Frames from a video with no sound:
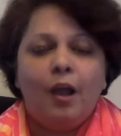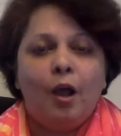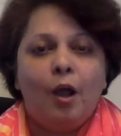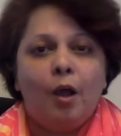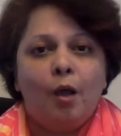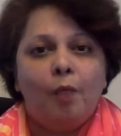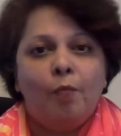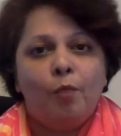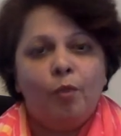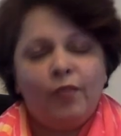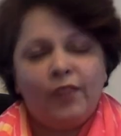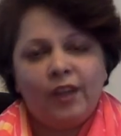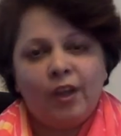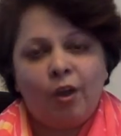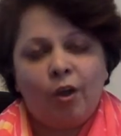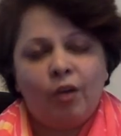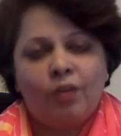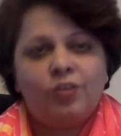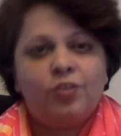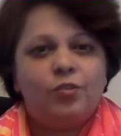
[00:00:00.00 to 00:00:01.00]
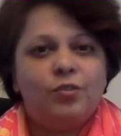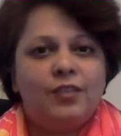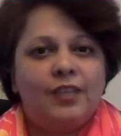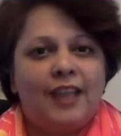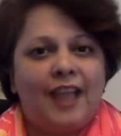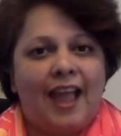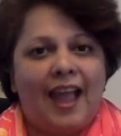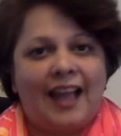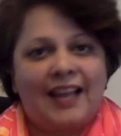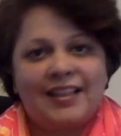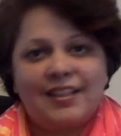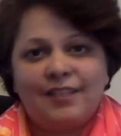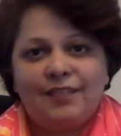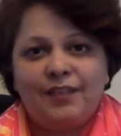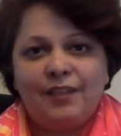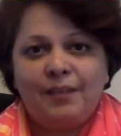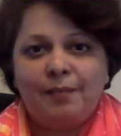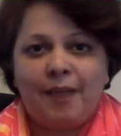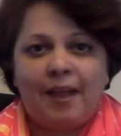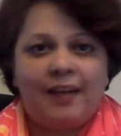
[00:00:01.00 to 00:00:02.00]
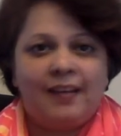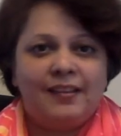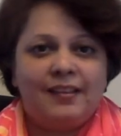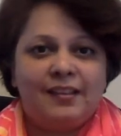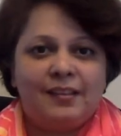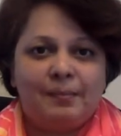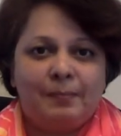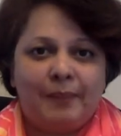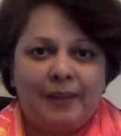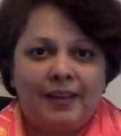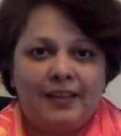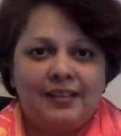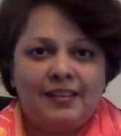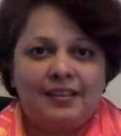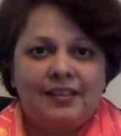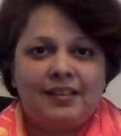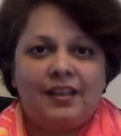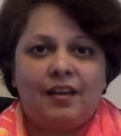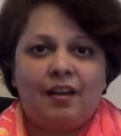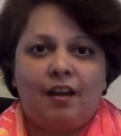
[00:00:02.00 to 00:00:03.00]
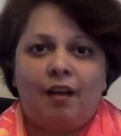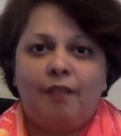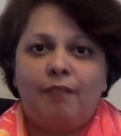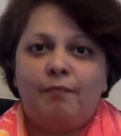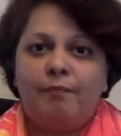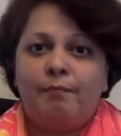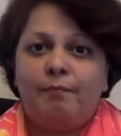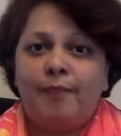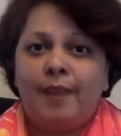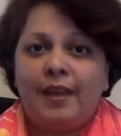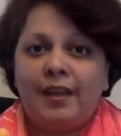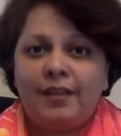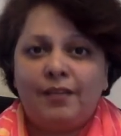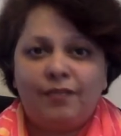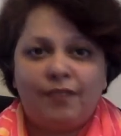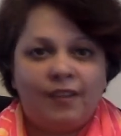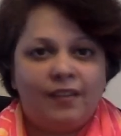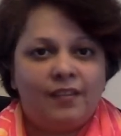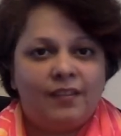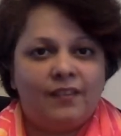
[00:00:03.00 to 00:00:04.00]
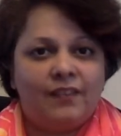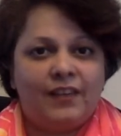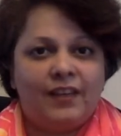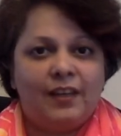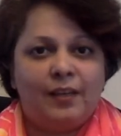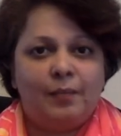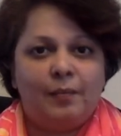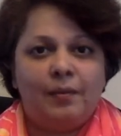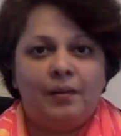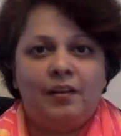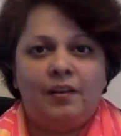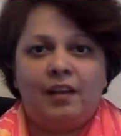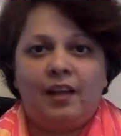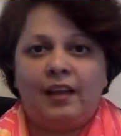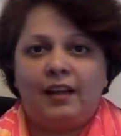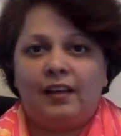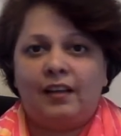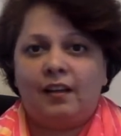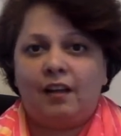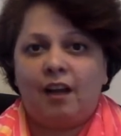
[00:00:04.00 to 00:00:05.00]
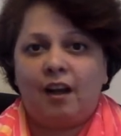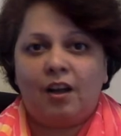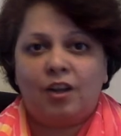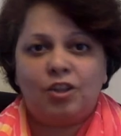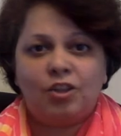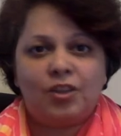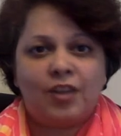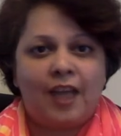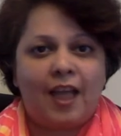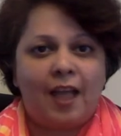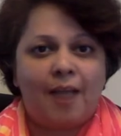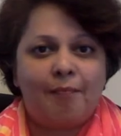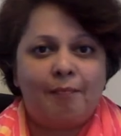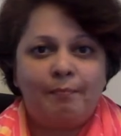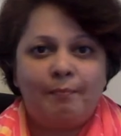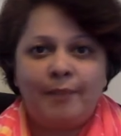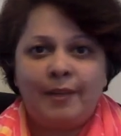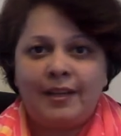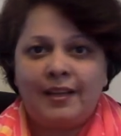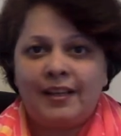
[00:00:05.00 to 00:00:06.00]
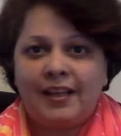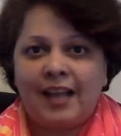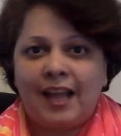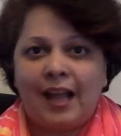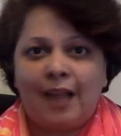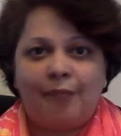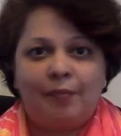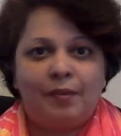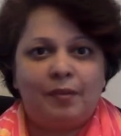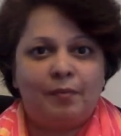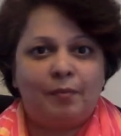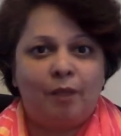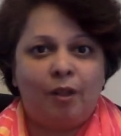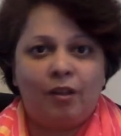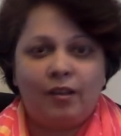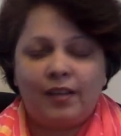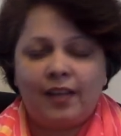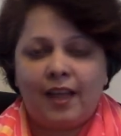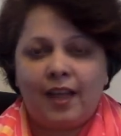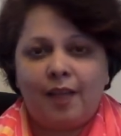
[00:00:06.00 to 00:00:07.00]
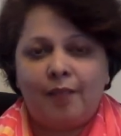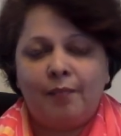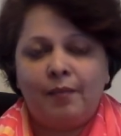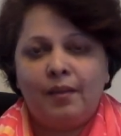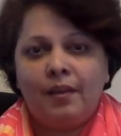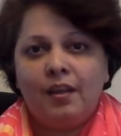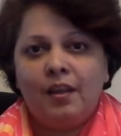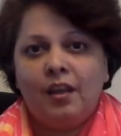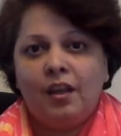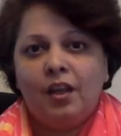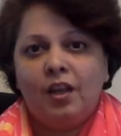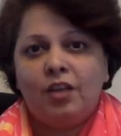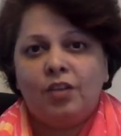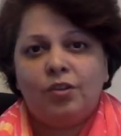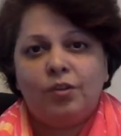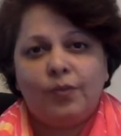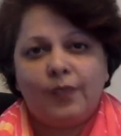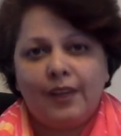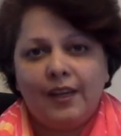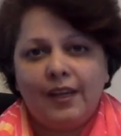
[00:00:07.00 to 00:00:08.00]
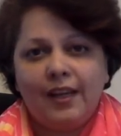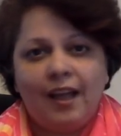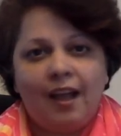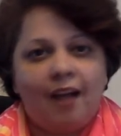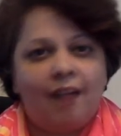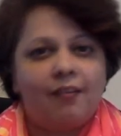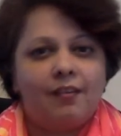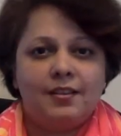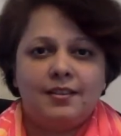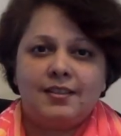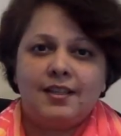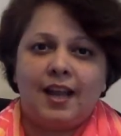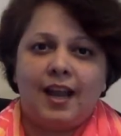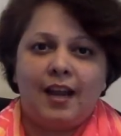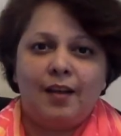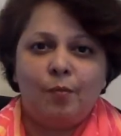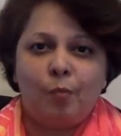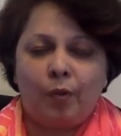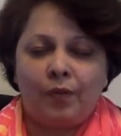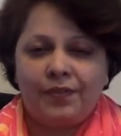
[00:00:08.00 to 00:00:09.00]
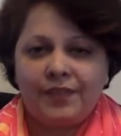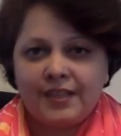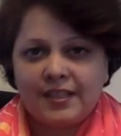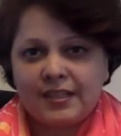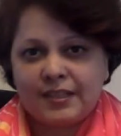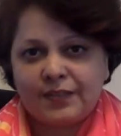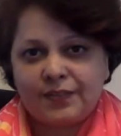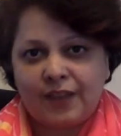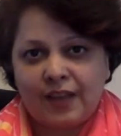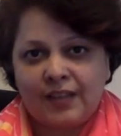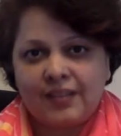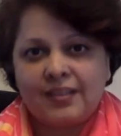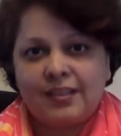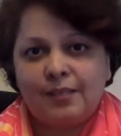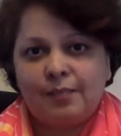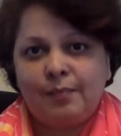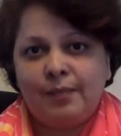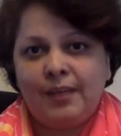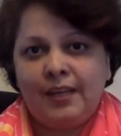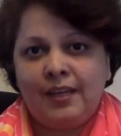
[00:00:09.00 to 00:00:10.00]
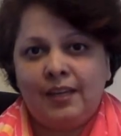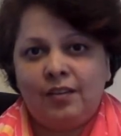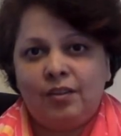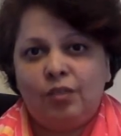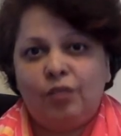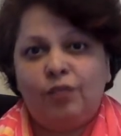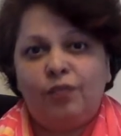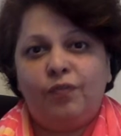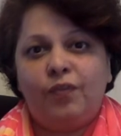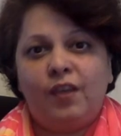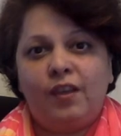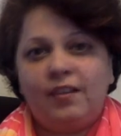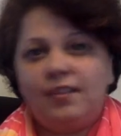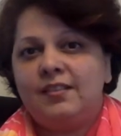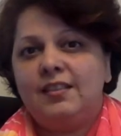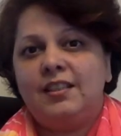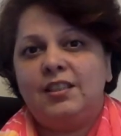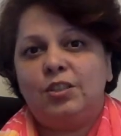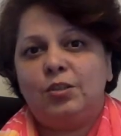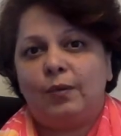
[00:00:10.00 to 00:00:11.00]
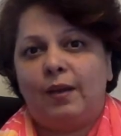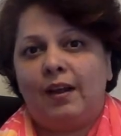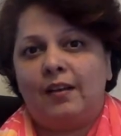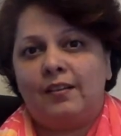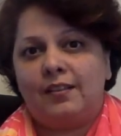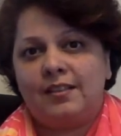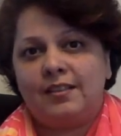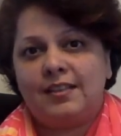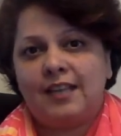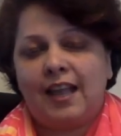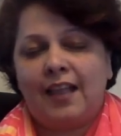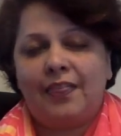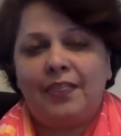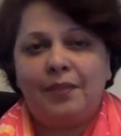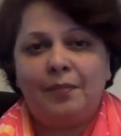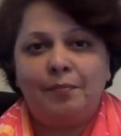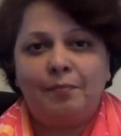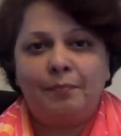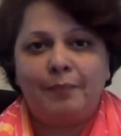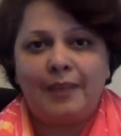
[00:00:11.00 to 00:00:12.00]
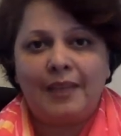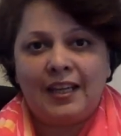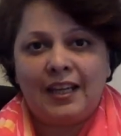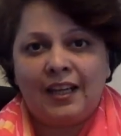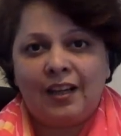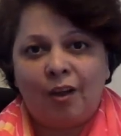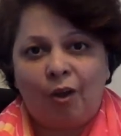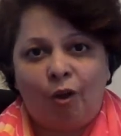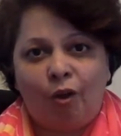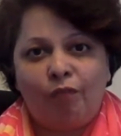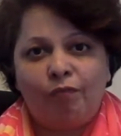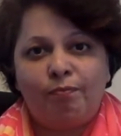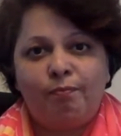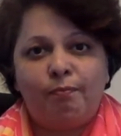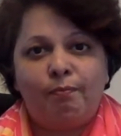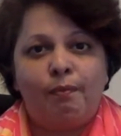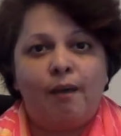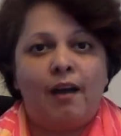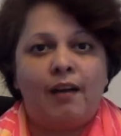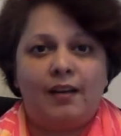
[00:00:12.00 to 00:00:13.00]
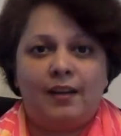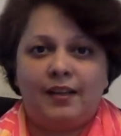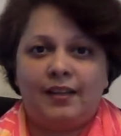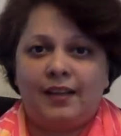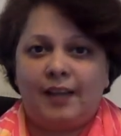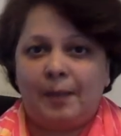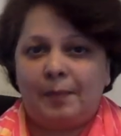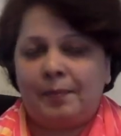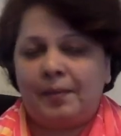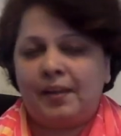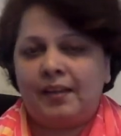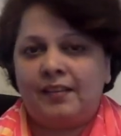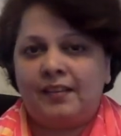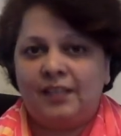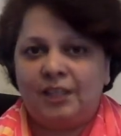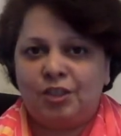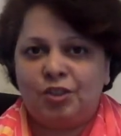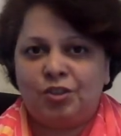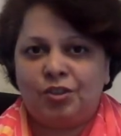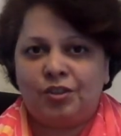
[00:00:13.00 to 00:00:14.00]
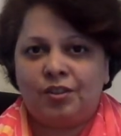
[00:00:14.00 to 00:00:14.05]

Moving on to the actively managed space, there are many funds available like large cap, mid cap, small cap. To really understand what these funds mean, you first need to understand the meaning of market capitalization.